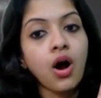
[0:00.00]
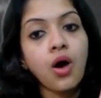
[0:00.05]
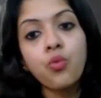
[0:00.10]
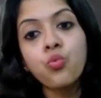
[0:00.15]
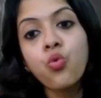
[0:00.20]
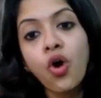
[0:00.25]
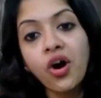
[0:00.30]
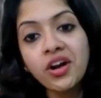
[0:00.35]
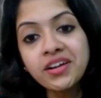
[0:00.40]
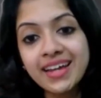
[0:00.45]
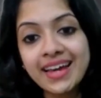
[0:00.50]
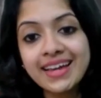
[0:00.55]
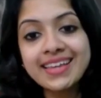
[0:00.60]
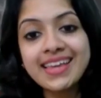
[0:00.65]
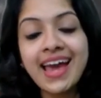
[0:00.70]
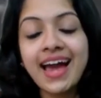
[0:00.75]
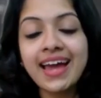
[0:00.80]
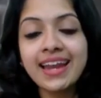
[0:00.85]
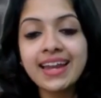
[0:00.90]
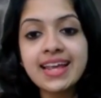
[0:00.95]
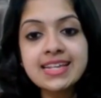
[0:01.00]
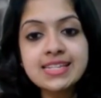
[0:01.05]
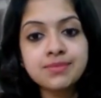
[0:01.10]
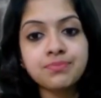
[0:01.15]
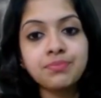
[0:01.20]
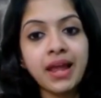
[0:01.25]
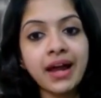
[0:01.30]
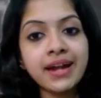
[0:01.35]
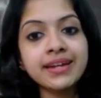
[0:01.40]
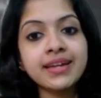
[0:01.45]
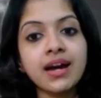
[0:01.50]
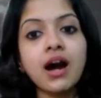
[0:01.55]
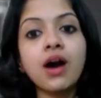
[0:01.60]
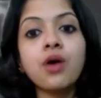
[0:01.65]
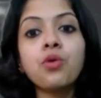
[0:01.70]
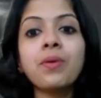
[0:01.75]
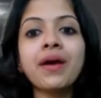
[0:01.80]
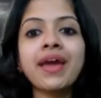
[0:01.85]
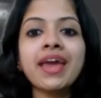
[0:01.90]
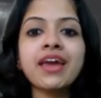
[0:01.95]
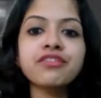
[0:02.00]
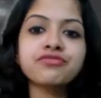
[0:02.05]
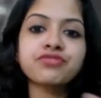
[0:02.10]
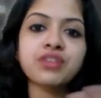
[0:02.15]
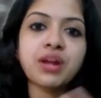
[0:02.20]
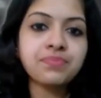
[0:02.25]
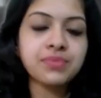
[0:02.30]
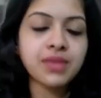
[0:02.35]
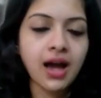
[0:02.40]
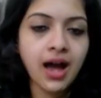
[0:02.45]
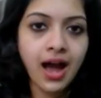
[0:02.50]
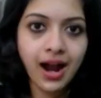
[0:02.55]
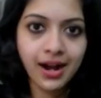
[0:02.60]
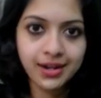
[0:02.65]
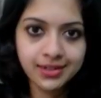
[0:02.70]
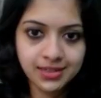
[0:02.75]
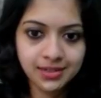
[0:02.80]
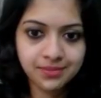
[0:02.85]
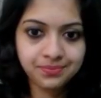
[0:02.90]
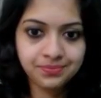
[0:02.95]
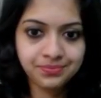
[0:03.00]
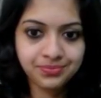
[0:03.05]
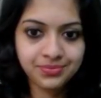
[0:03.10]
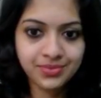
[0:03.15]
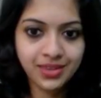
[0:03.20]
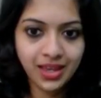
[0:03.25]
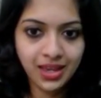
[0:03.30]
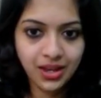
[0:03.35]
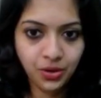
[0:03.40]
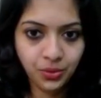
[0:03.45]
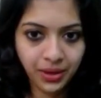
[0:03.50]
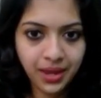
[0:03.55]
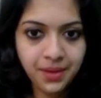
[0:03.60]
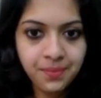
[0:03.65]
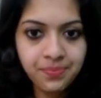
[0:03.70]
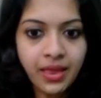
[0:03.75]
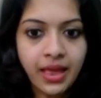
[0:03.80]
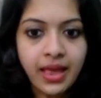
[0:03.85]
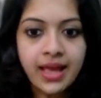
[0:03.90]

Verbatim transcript: what carries blood away from the heart, okay?